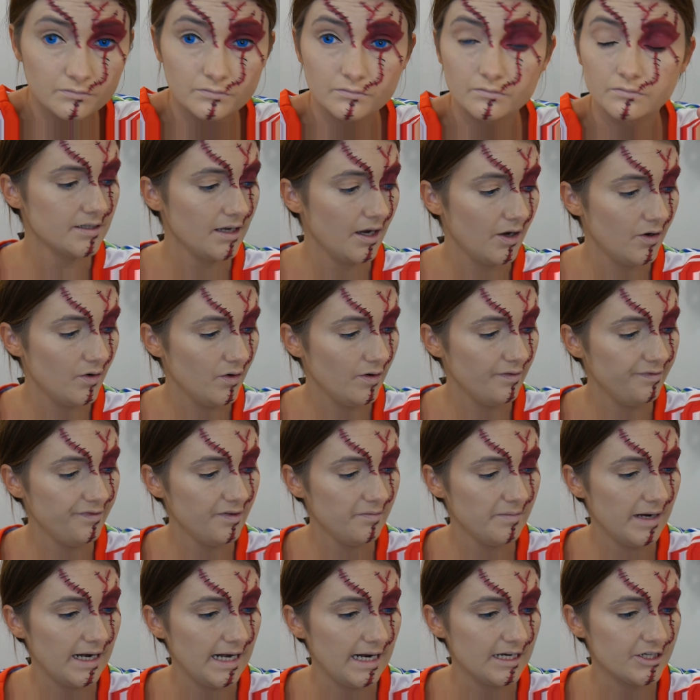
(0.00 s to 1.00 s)
So
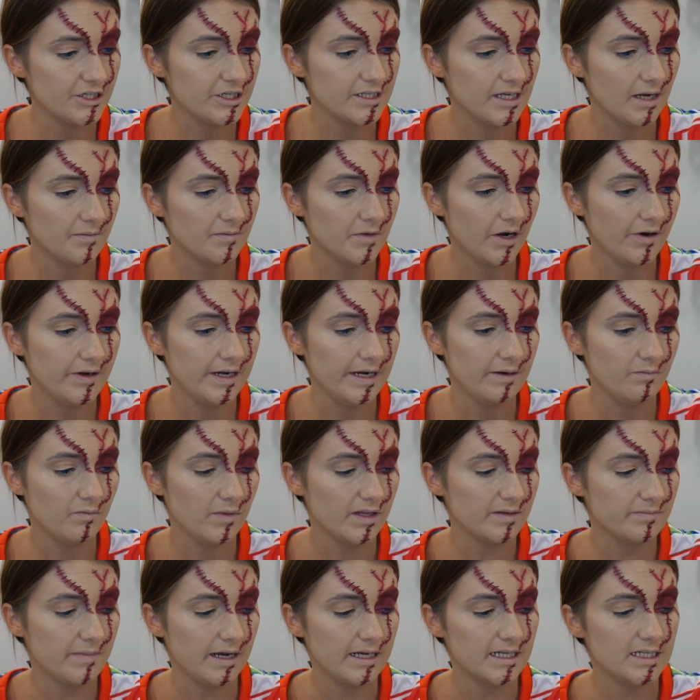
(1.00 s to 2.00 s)
for my lashes, I'm going in
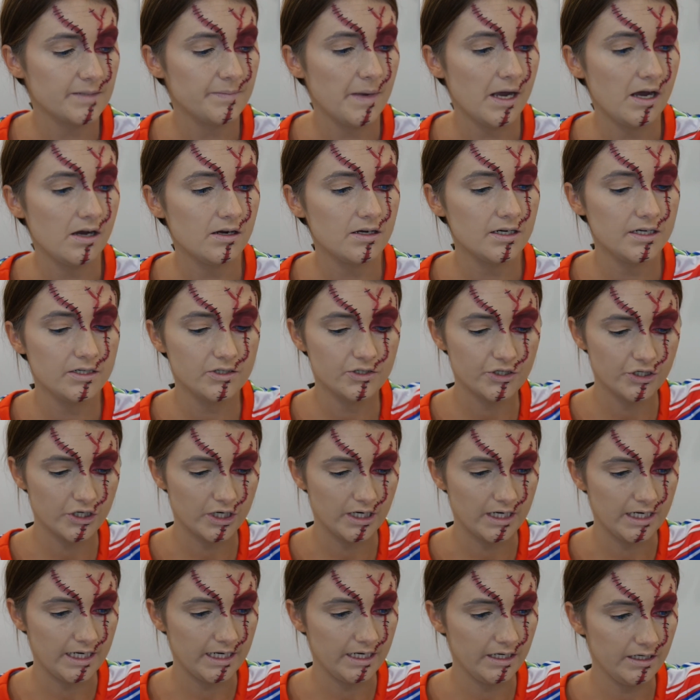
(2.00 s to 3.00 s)
with my Sparkle and
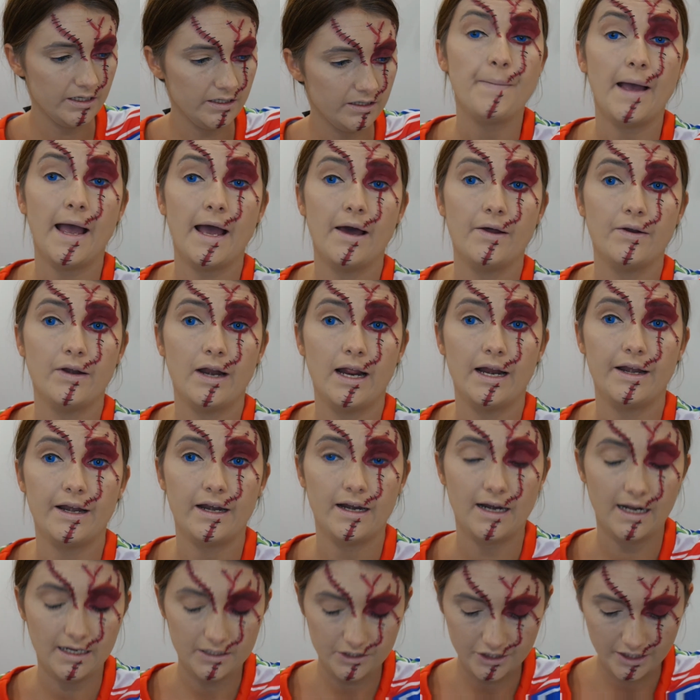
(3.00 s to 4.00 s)
Shine
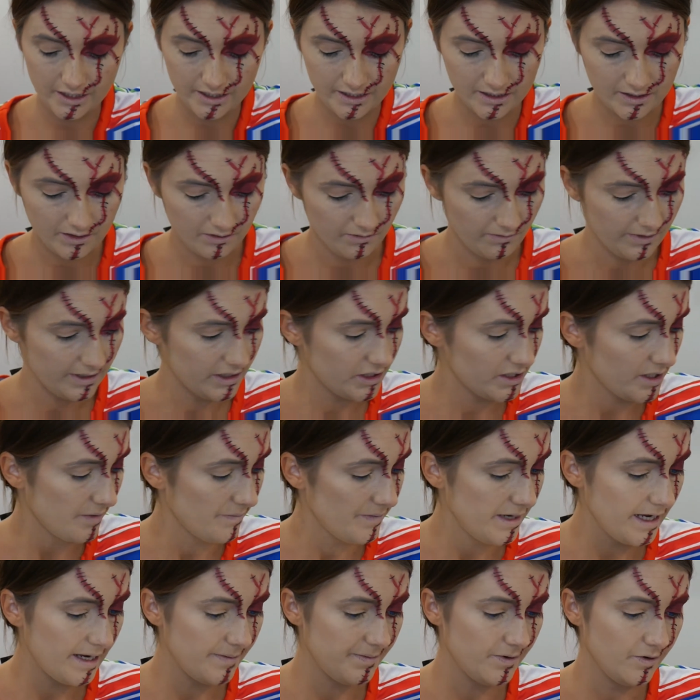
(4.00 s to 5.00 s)
Poundland lashes, which
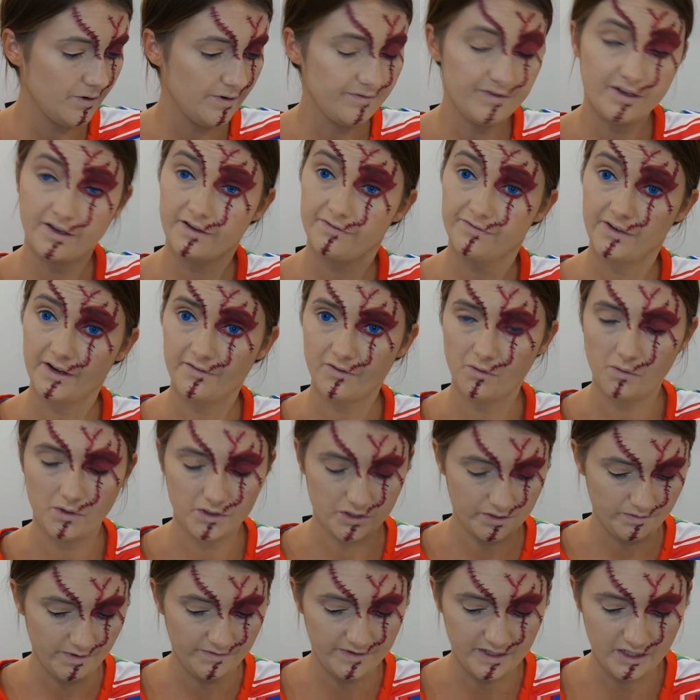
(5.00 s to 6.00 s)
some people, if you've never
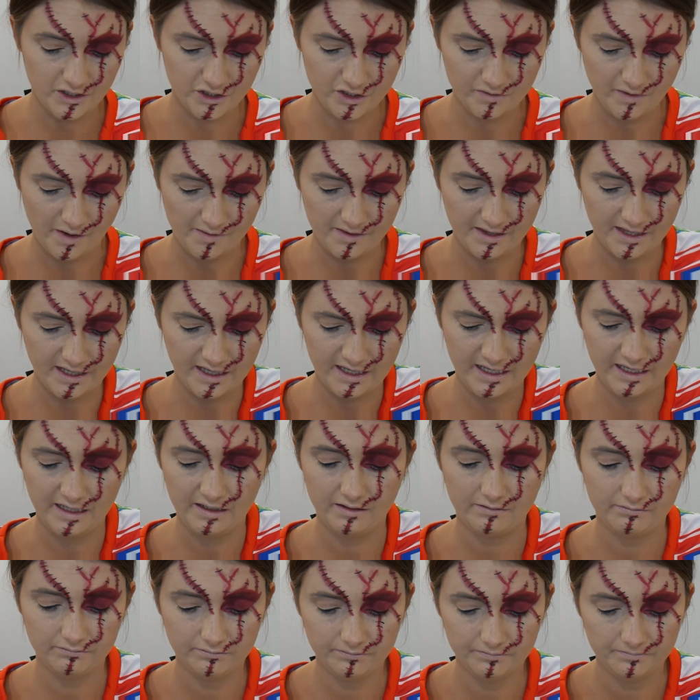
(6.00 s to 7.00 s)
watched my videos, you might be
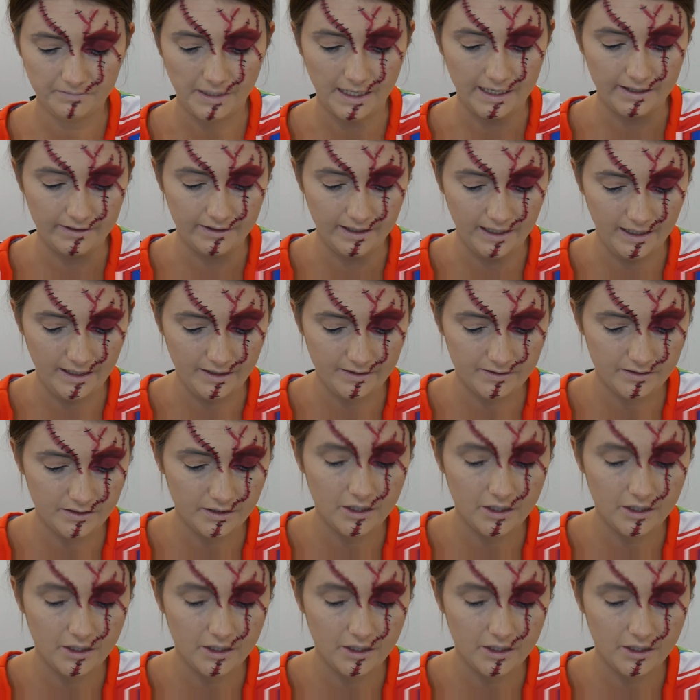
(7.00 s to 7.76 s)
thinking, Poundland,